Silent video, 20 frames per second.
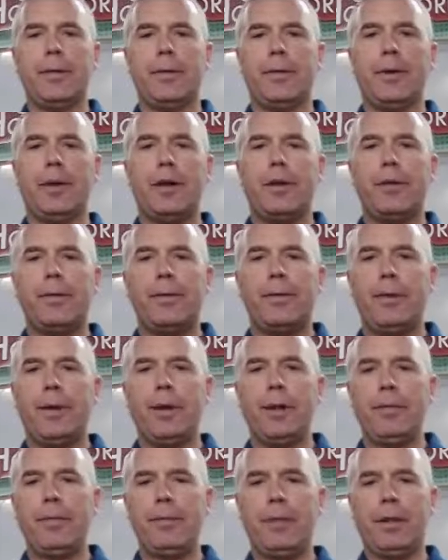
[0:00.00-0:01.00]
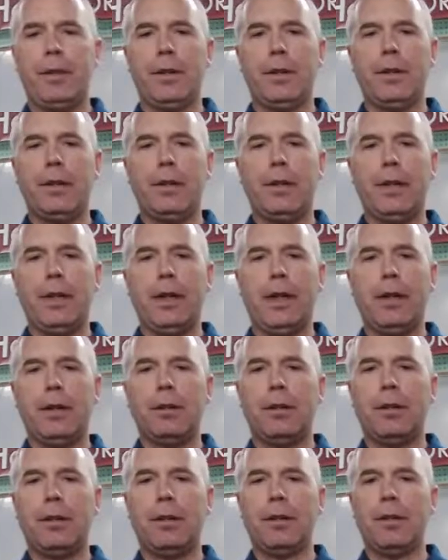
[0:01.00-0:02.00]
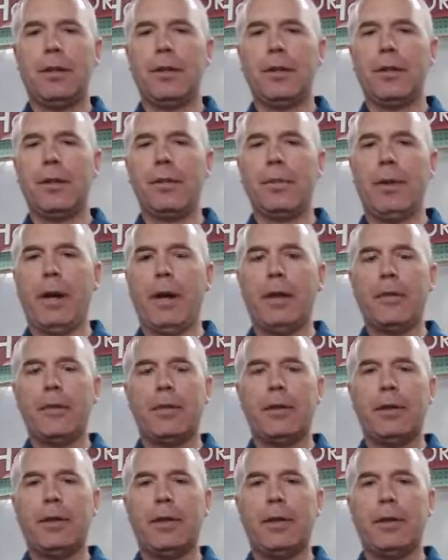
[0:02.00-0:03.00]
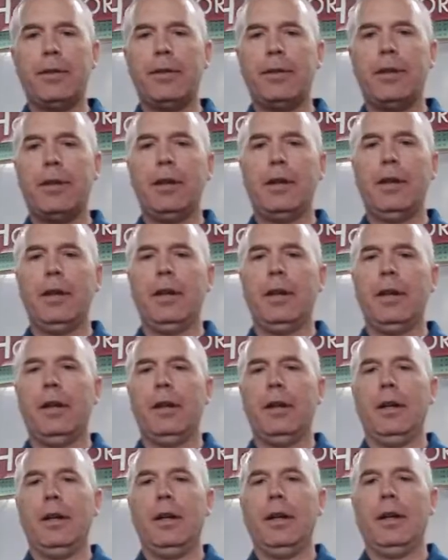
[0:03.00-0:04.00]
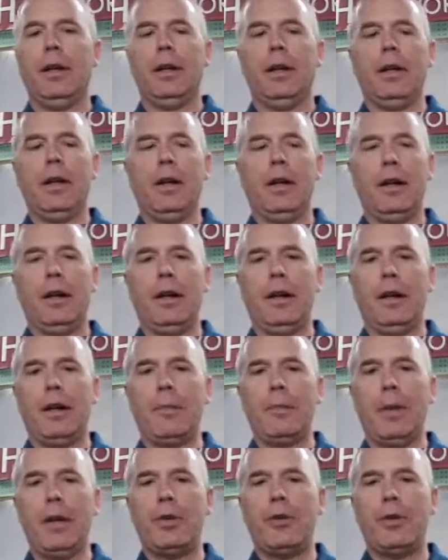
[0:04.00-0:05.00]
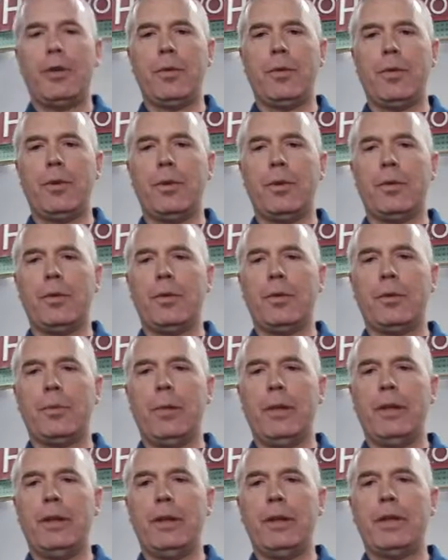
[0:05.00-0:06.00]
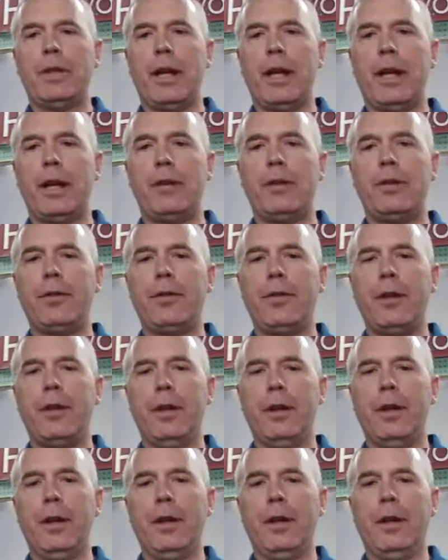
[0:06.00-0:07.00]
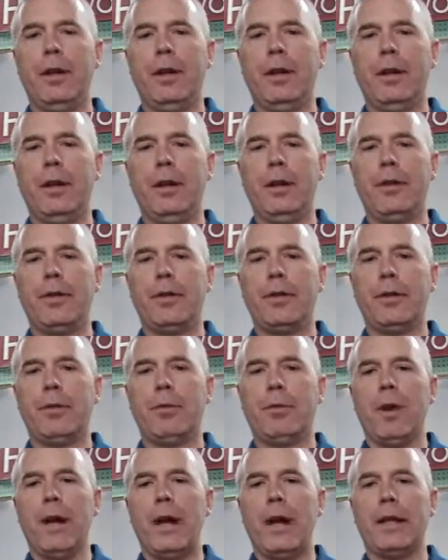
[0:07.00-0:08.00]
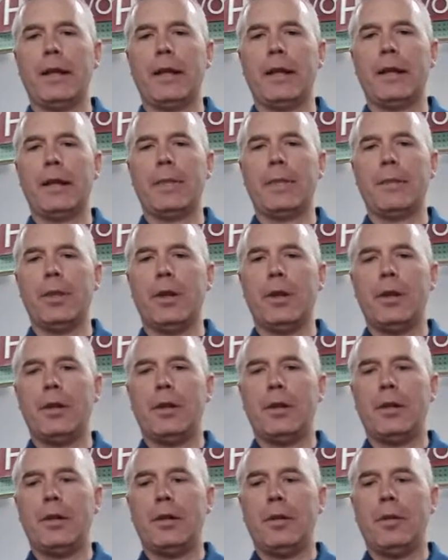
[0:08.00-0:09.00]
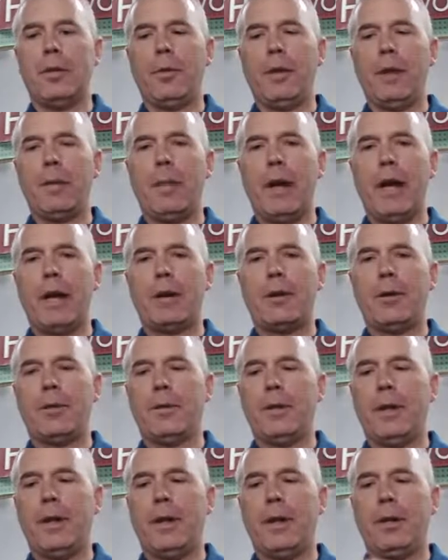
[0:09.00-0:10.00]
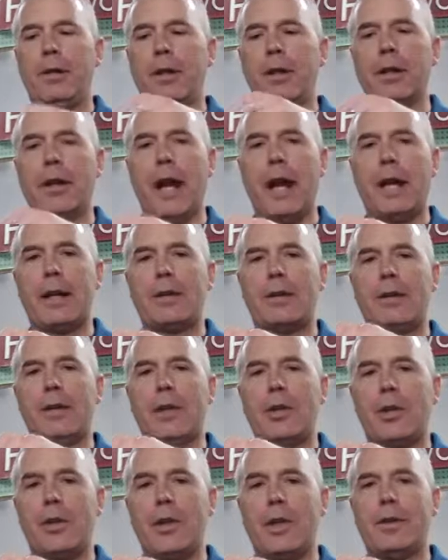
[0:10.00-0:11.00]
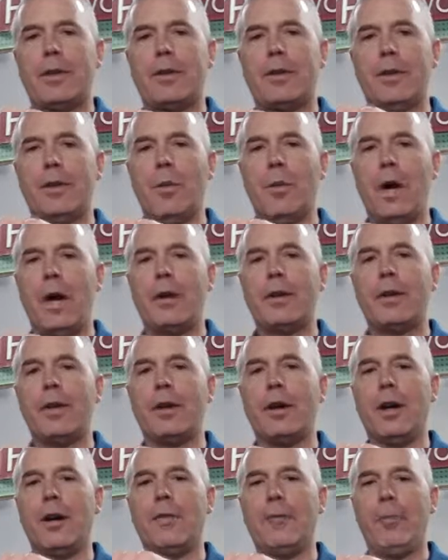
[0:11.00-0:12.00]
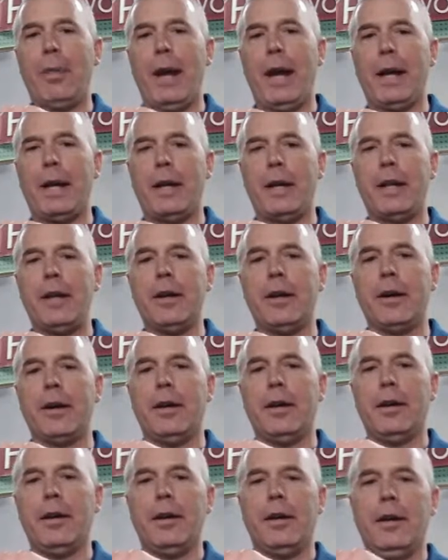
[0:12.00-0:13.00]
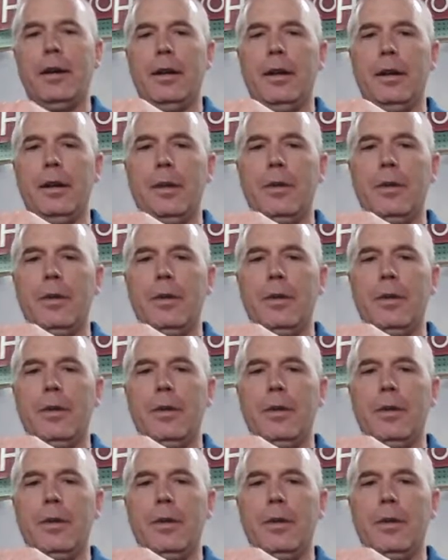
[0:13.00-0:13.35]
is a frost-free. You can see how long this rascal is. And I mentioned when you spin this handle, there's a rod that comes all the way back over here and actually shuts the water off back here,